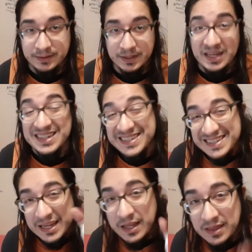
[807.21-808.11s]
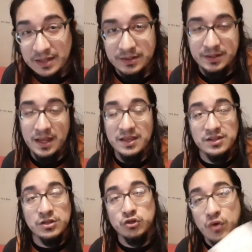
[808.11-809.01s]
And he's singing this. And this
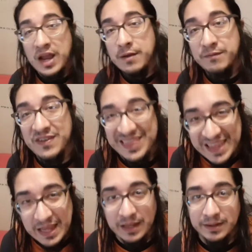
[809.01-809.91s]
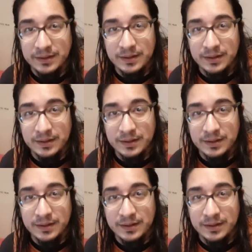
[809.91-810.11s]
is a triumphant thing.